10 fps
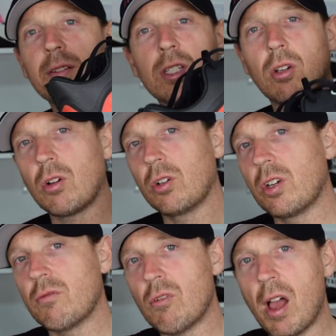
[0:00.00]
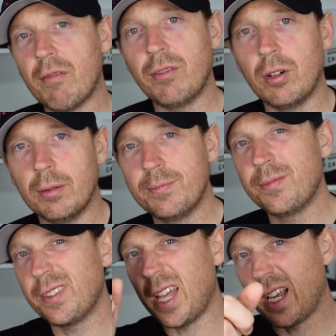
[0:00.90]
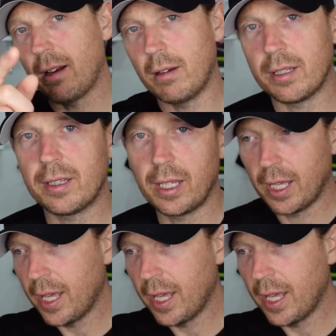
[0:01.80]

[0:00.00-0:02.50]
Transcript: sock on your right foot, that kind of thing.